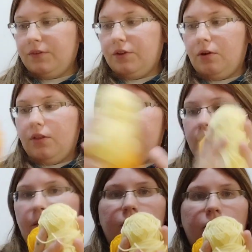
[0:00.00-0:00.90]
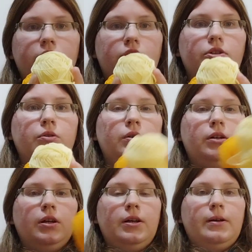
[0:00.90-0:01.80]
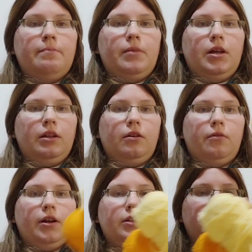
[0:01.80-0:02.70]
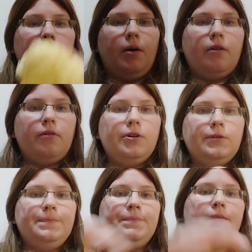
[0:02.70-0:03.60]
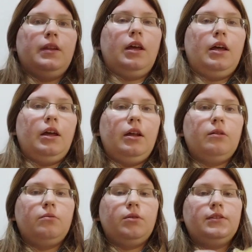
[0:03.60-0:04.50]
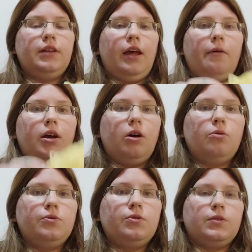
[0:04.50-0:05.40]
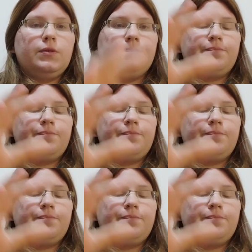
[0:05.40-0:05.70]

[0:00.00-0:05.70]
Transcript: So this I'm going to begin already tomorrow, and we'll see how it goes.